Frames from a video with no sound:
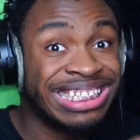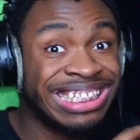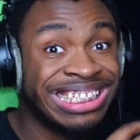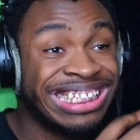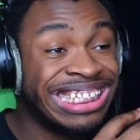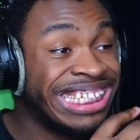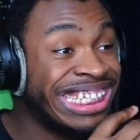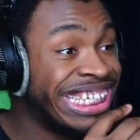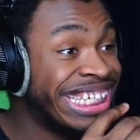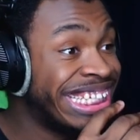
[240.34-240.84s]
is
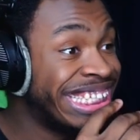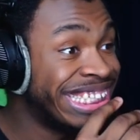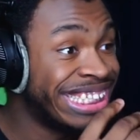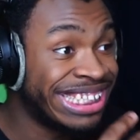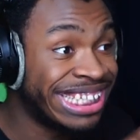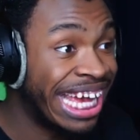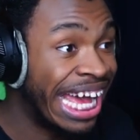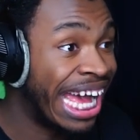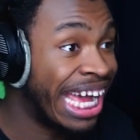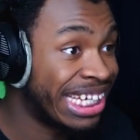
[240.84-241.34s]
the
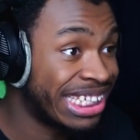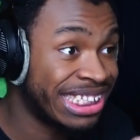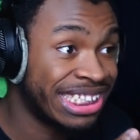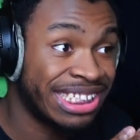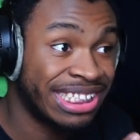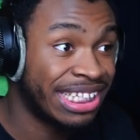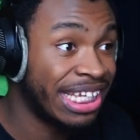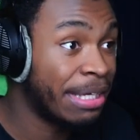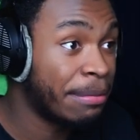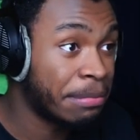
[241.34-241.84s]
exact
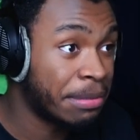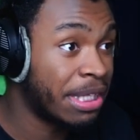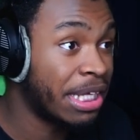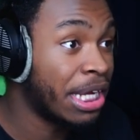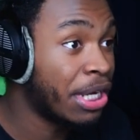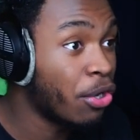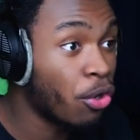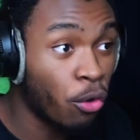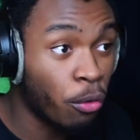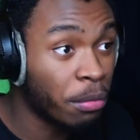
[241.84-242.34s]
same
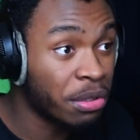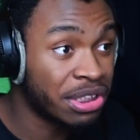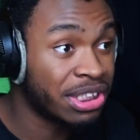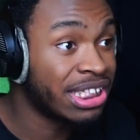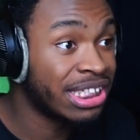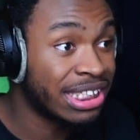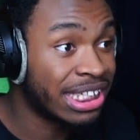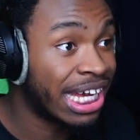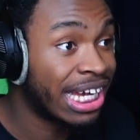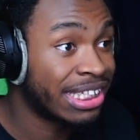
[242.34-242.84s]
thing, almost the
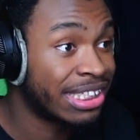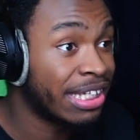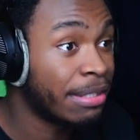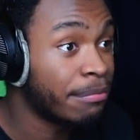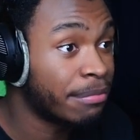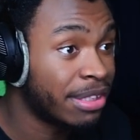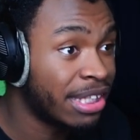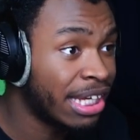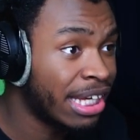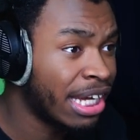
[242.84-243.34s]
exact same
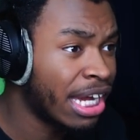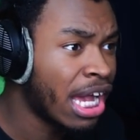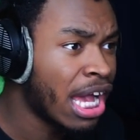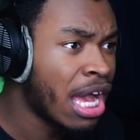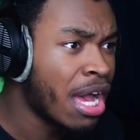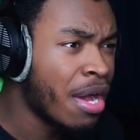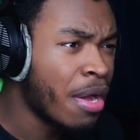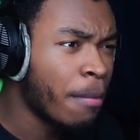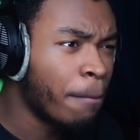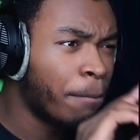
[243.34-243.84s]
thing.
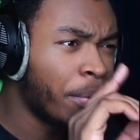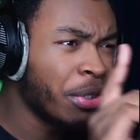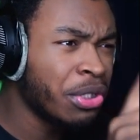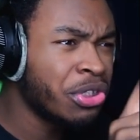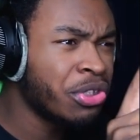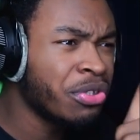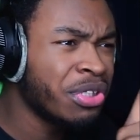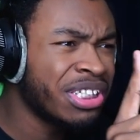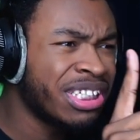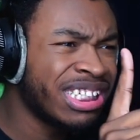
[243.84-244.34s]
Pretty
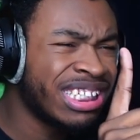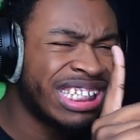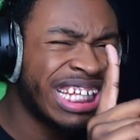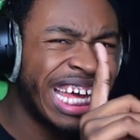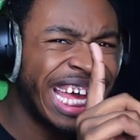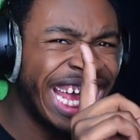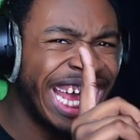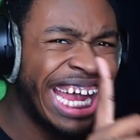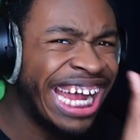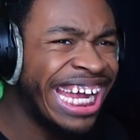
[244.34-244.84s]
sure this is
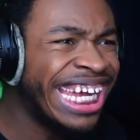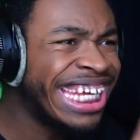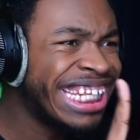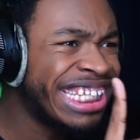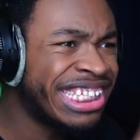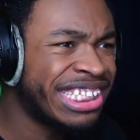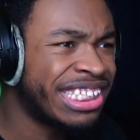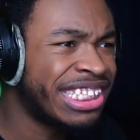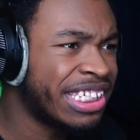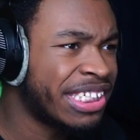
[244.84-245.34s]
the
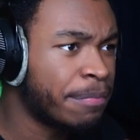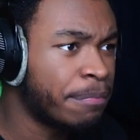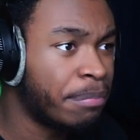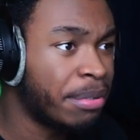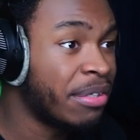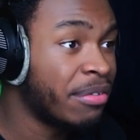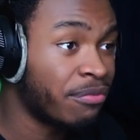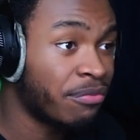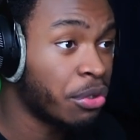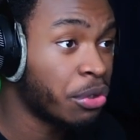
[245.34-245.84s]
eighty-six
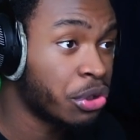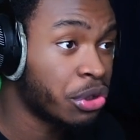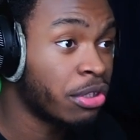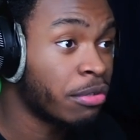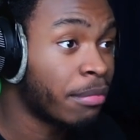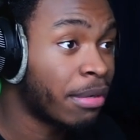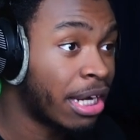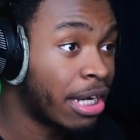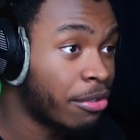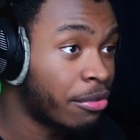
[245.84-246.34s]
bit version of
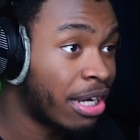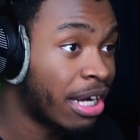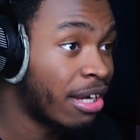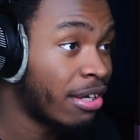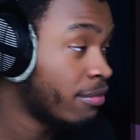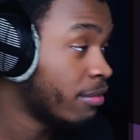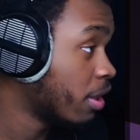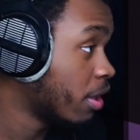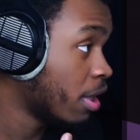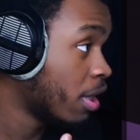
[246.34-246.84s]
Minecraft.
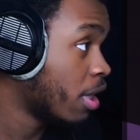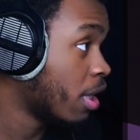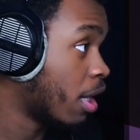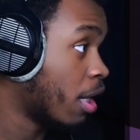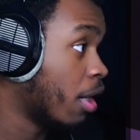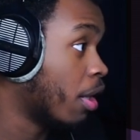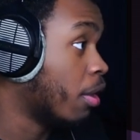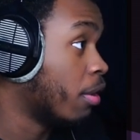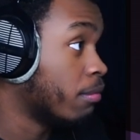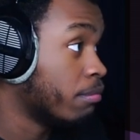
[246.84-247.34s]

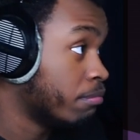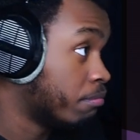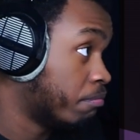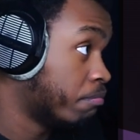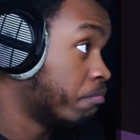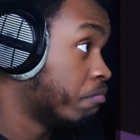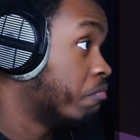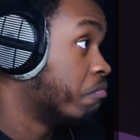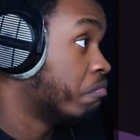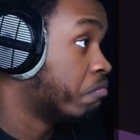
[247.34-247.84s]
Um,
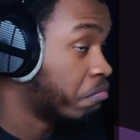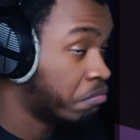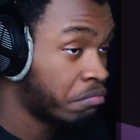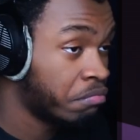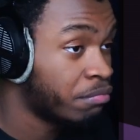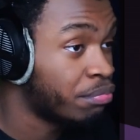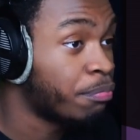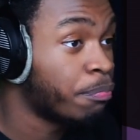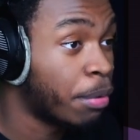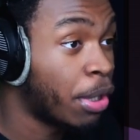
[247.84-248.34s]

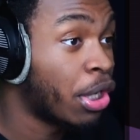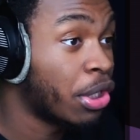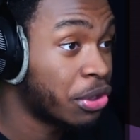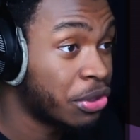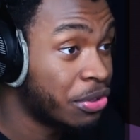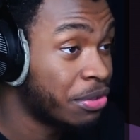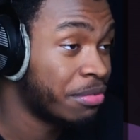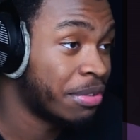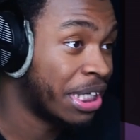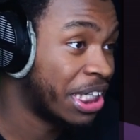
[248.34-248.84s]

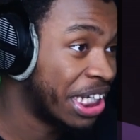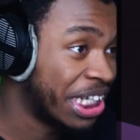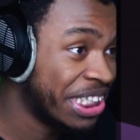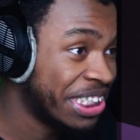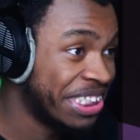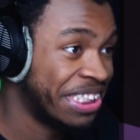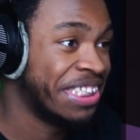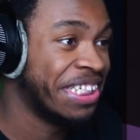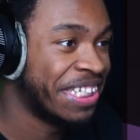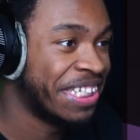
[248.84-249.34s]
poggers, I guess.
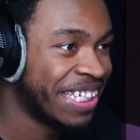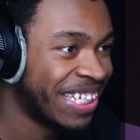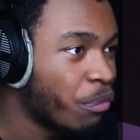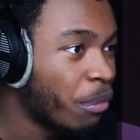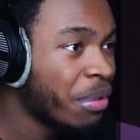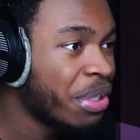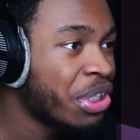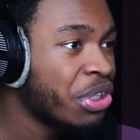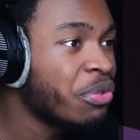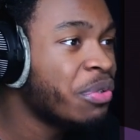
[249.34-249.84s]
What
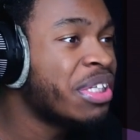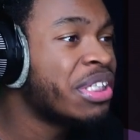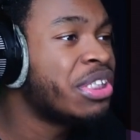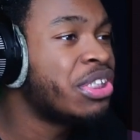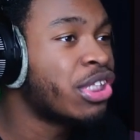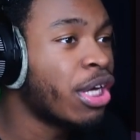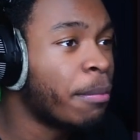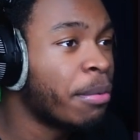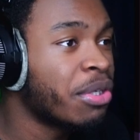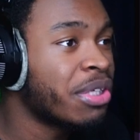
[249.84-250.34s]
we're gonna do is
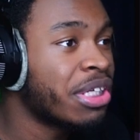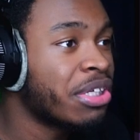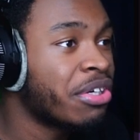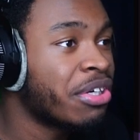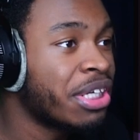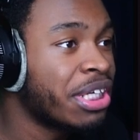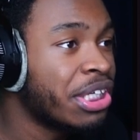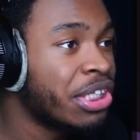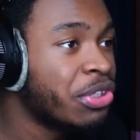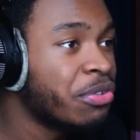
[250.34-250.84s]
double click
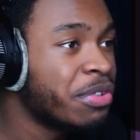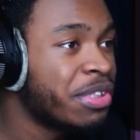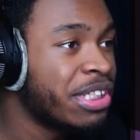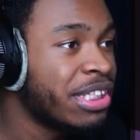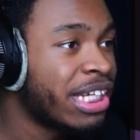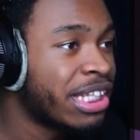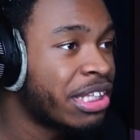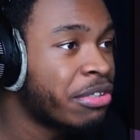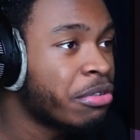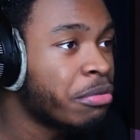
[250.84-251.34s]
on it. You see
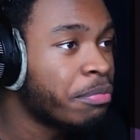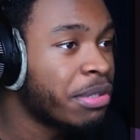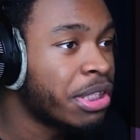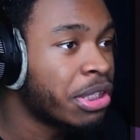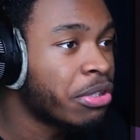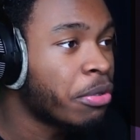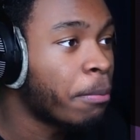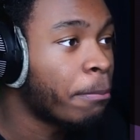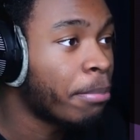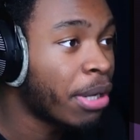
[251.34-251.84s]
that there will be a
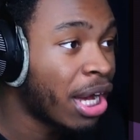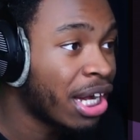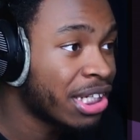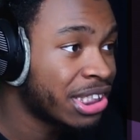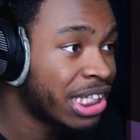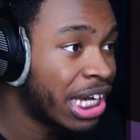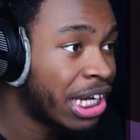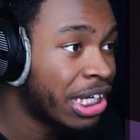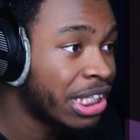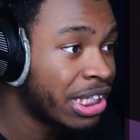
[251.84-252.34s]
little box
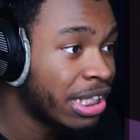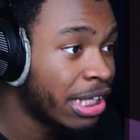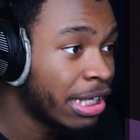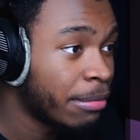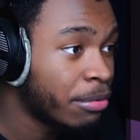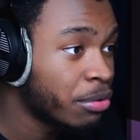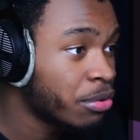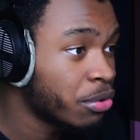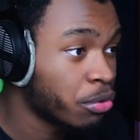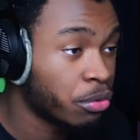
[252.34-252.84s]
that
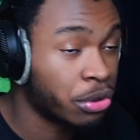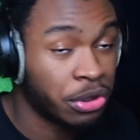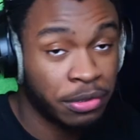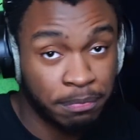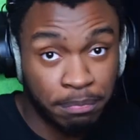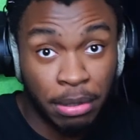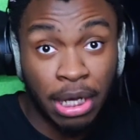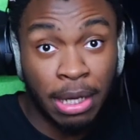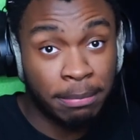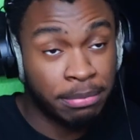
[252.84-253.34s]
enables, or
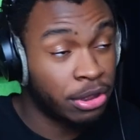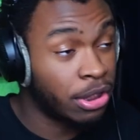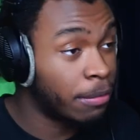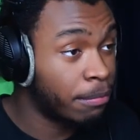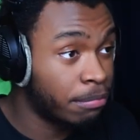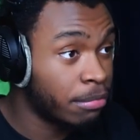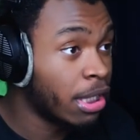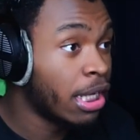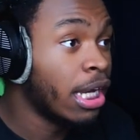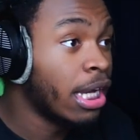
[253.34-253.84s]
just pops up,
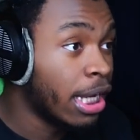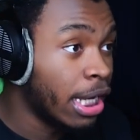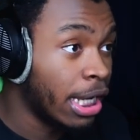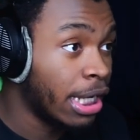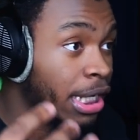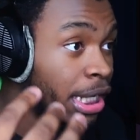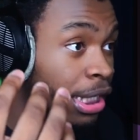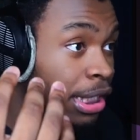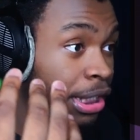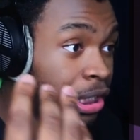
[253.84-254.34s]

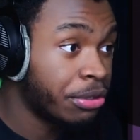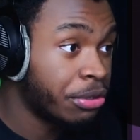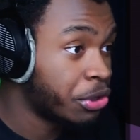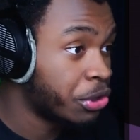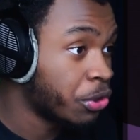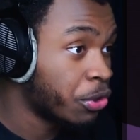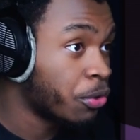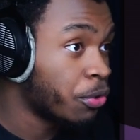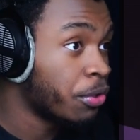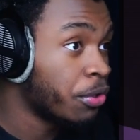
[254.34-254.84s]
and then it'll
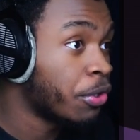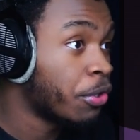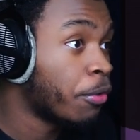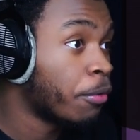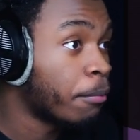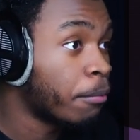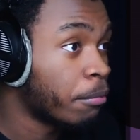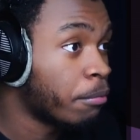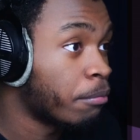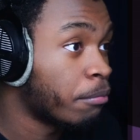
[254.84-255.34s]
show, you
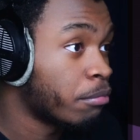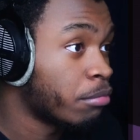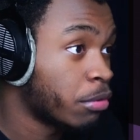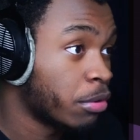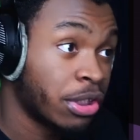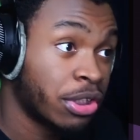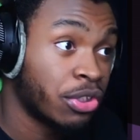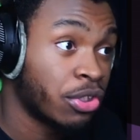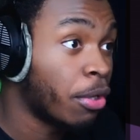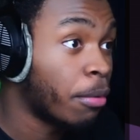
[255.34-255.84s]
know,
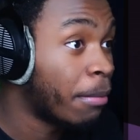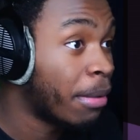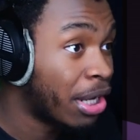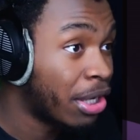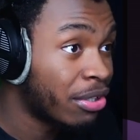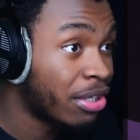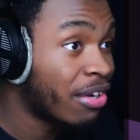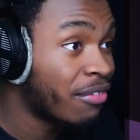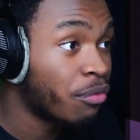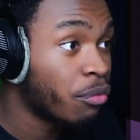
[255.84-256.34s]
it's all
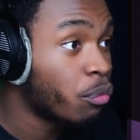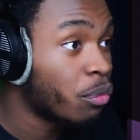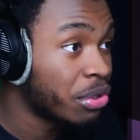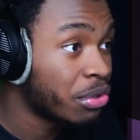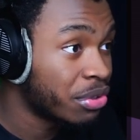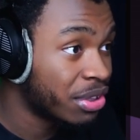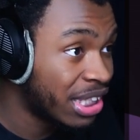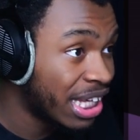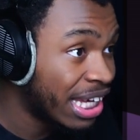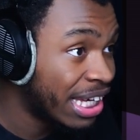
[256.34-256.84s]
Minecraft for
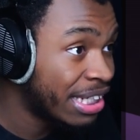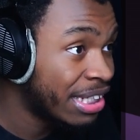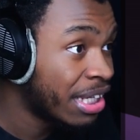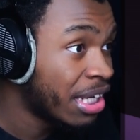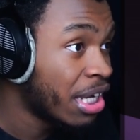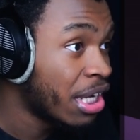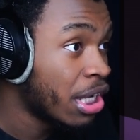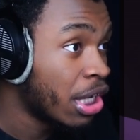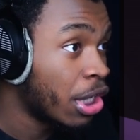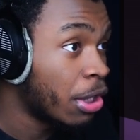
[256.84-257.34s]
Windows ten.
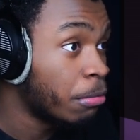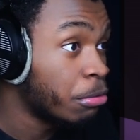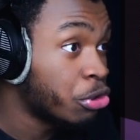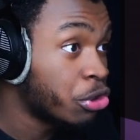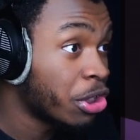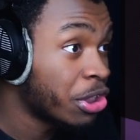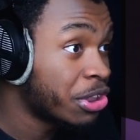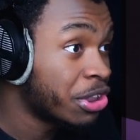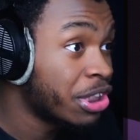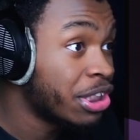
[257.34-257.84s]
Um,
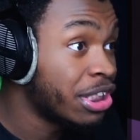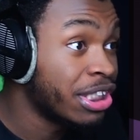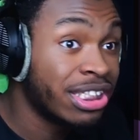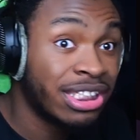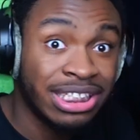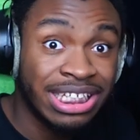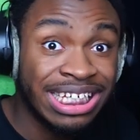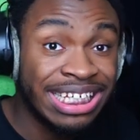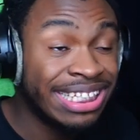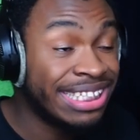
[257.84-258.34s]
trusted,
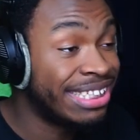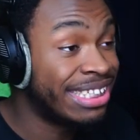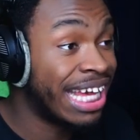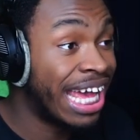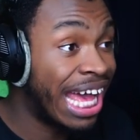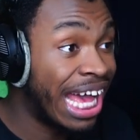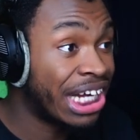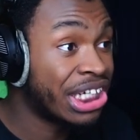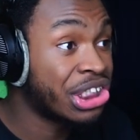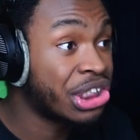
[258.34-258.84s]
this is
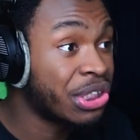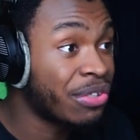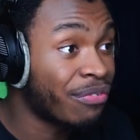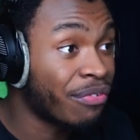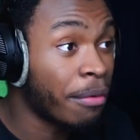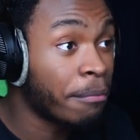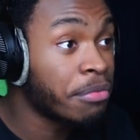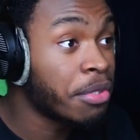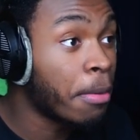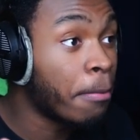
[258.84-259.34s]
actually
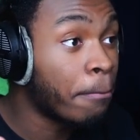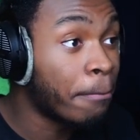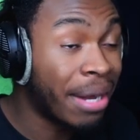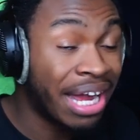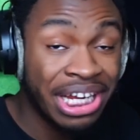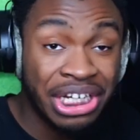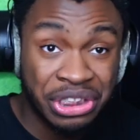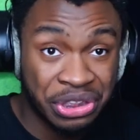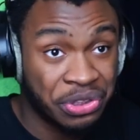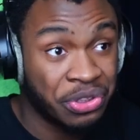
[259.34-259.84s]
from the
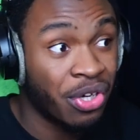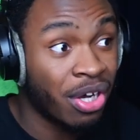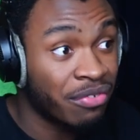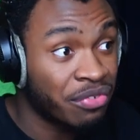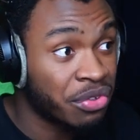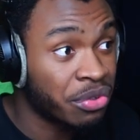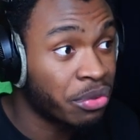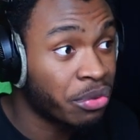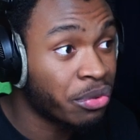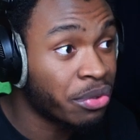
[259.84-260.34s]
Microsoft
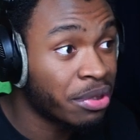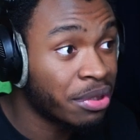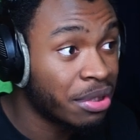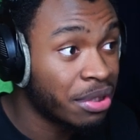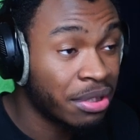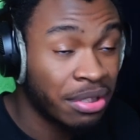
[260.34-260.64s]
store,